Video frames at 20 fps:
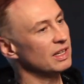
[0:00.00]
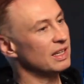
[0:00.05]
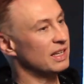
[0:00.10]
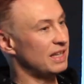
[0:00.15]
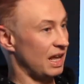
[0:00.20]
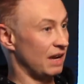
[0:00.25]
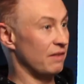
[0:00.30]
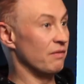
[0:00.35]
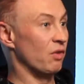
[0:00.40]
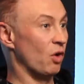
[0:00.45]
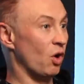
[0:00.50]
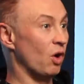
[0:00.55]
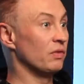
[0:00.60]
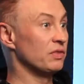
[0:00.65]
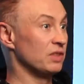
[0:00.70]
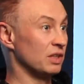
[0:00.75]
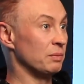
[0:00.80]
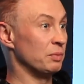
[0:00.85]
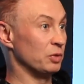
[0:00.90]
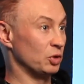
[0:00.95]
get involved
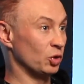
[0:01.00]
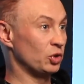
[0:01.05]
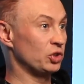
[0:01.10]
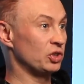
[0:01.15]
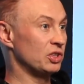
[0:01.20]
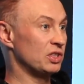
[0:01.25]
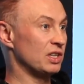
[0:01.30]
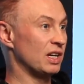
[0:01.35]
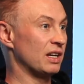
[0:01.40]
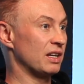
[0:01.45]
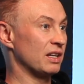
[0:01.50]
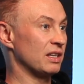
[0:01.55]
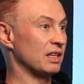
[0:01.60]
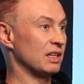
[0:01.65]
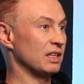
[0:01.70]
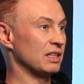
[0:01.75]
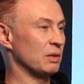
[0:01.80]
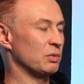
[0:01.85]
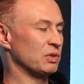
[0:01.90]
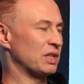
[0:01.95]
in the production side of
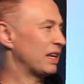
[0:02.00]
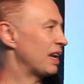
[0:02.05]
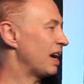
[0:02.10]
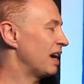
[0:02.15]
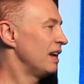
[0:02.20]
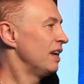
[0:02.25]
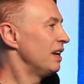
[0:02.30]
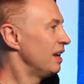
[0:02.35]
things, I was like,